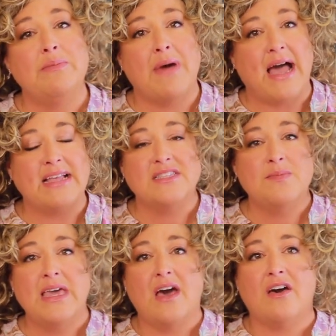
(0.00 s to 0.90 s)
reminds
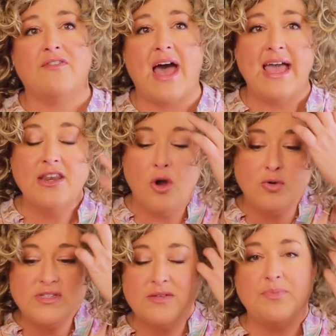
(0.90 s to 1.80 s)
me of I know
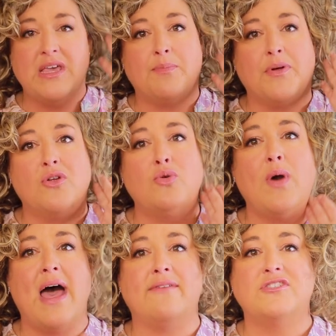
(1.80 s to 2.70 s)
some people who
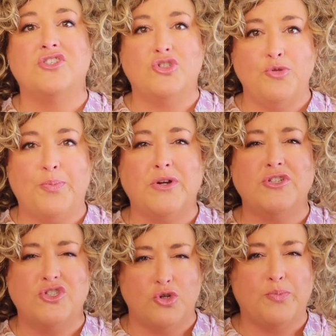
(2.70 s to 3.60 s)
have super
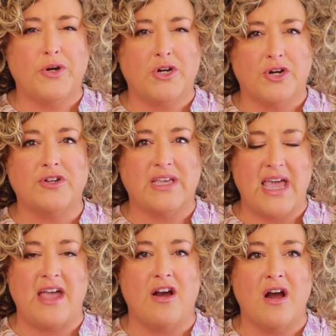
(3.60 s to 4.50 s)
super curly
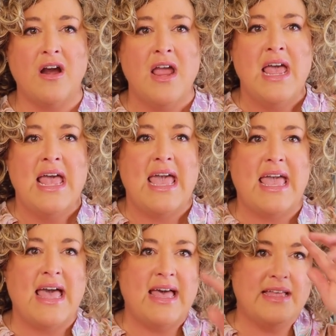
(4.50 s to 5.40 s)
hair
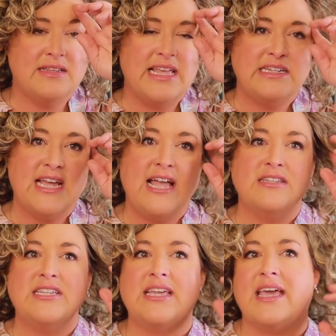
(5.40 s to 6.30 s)
and they
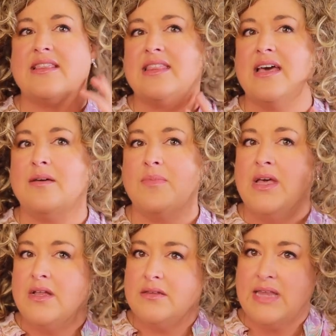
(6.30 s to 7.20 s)
tend to get them
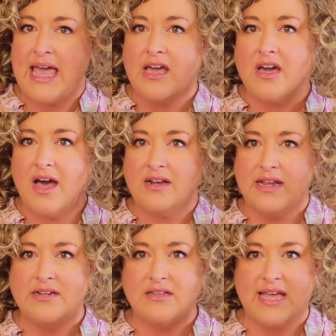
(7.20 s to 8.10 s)
late cut
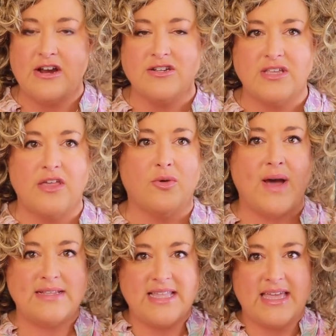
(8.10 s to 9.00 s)
into layers
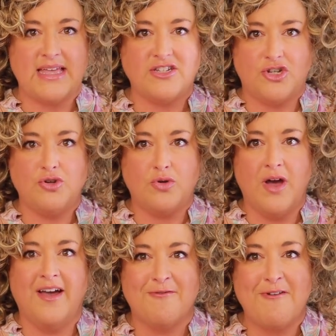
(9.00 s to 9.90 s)
otherwise they get too
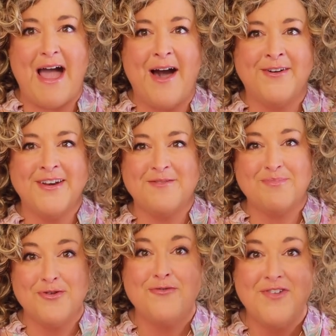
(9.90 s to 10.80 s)
round and
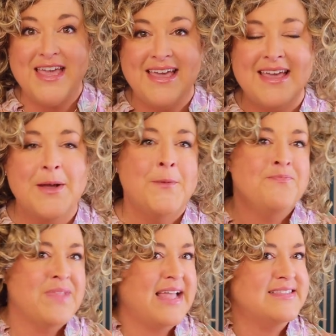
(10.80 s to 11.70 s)
poofy
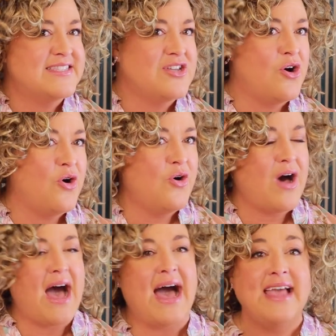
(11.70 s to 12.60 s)
and so
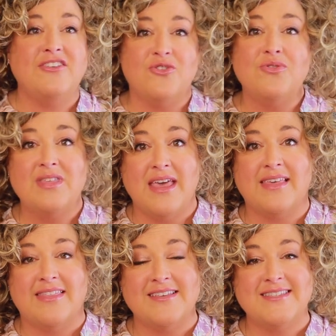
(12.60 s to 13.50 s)
I do
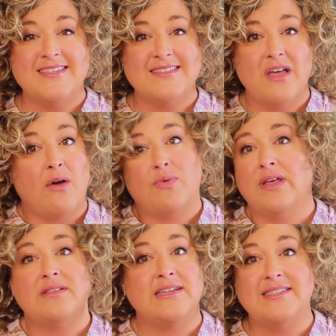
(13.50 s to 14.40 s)
think this is a
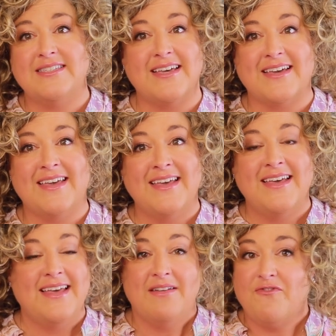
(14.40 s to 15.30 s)
realistic
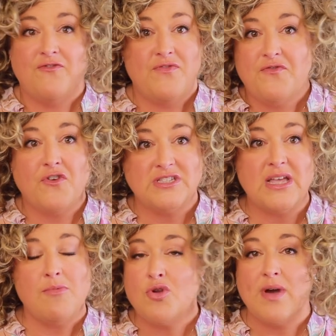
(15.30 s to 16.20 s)
for
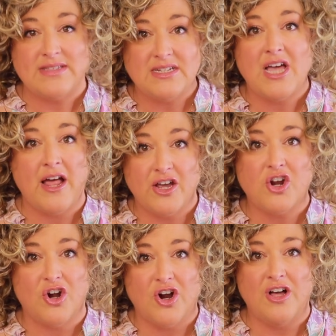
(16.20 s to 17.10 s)
someone who has a ton of
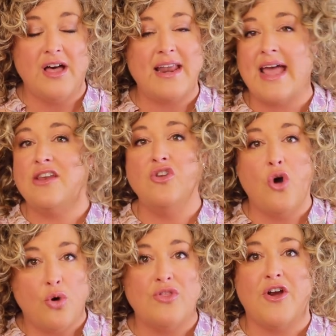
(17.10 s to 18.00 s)
curl, and I
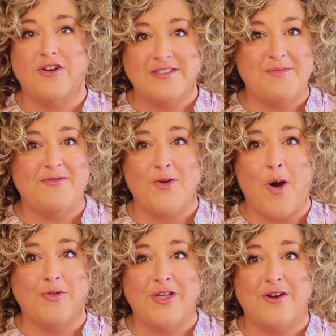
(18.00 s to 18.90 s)
know there are some of you
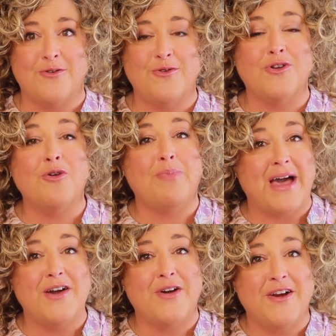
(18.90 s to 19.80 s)
out there who your
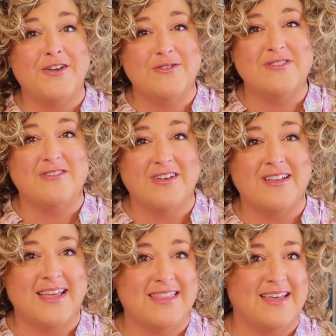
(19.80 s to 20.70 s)
bio hair used to look
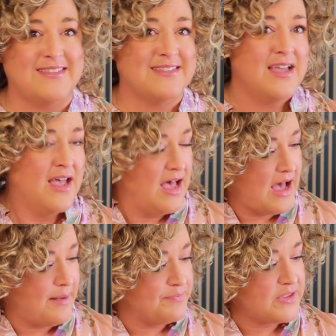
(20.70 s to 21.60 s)
like this,
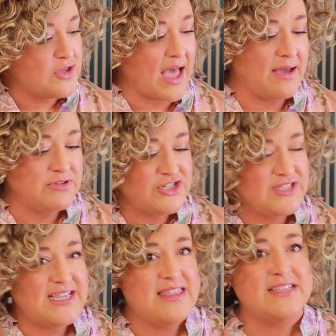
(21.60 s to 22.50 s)
um, I would
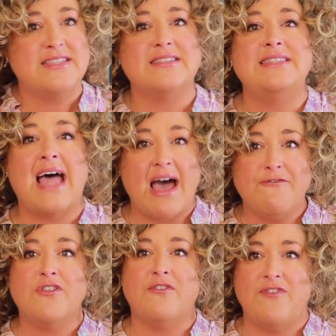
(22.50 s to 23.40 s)
just say this is not
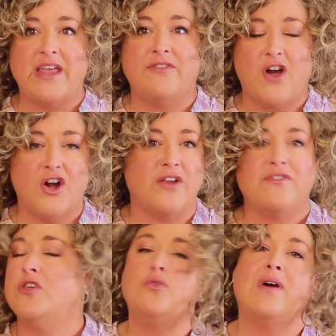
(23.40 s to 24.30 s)
for the faint of heart. If
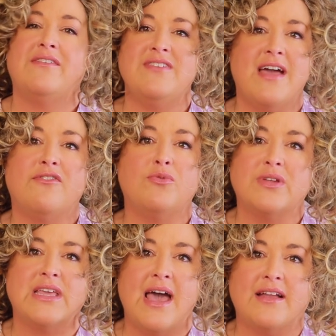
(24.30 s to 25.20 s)
you have never
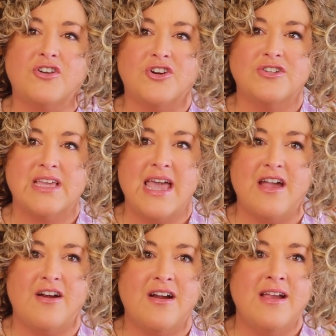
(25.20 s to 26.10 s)
really had curly
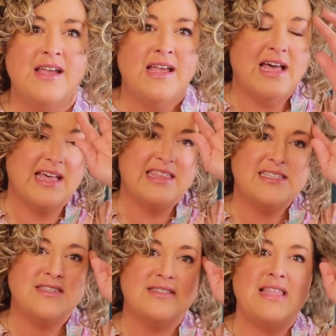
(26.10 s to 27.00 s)
hair, uh,
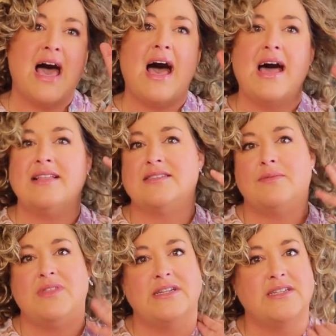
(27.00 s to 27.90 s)
this is not
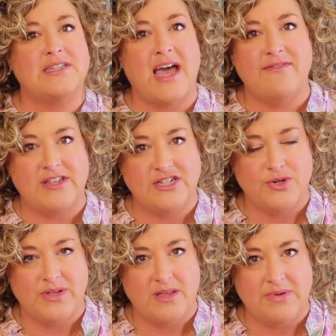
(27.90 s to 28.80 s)
something to dive
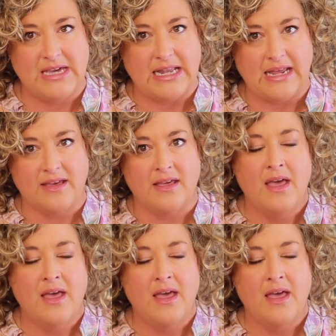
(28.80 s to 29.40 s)
into in the beginning.